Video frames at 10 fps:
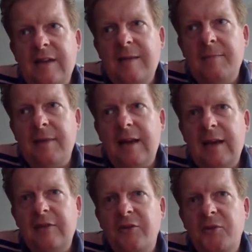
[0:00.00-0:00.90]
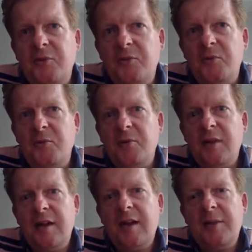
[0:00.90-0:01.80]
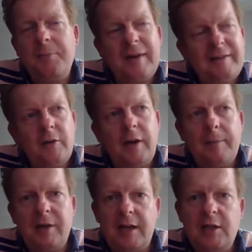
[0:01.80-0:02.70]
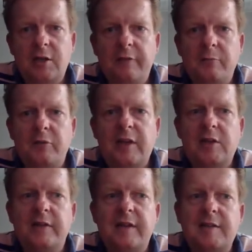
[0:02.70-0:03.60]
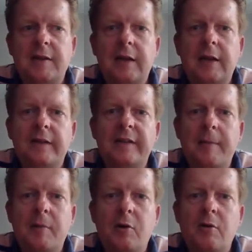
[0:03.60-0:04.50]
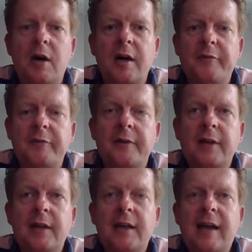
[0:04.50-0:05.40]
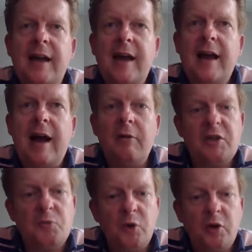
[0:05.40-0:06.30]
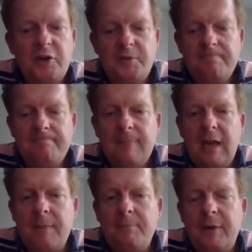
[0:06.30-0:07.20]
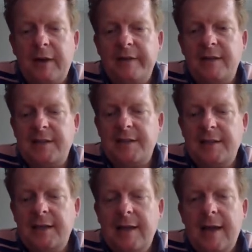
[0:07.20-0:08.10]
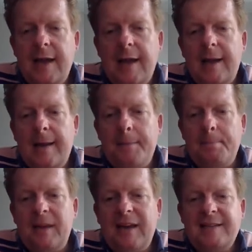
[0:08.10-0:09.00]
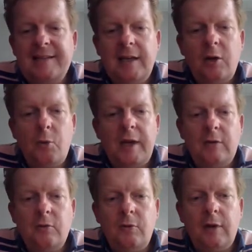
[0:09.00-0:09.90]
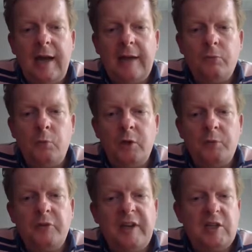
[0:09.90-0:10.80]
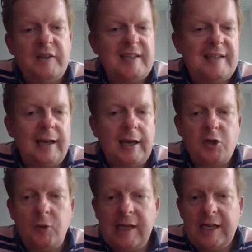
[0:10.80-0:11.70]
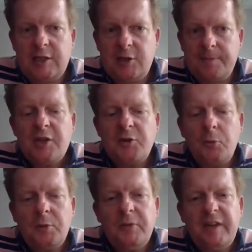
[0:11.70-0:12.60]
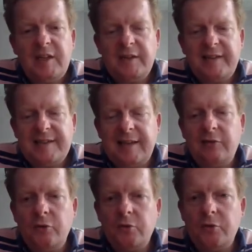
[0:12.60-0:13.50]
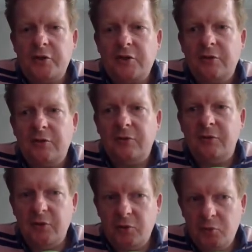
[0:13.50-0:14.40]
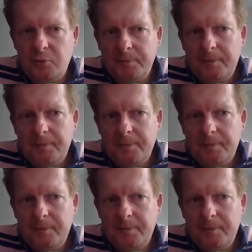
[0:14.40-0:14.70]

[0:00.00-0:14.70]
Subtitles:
deep into the practical application of mutation testing and a demo of how this works in practice, let's take a quick look at what mutation testing actually is. So what mutation testing tools do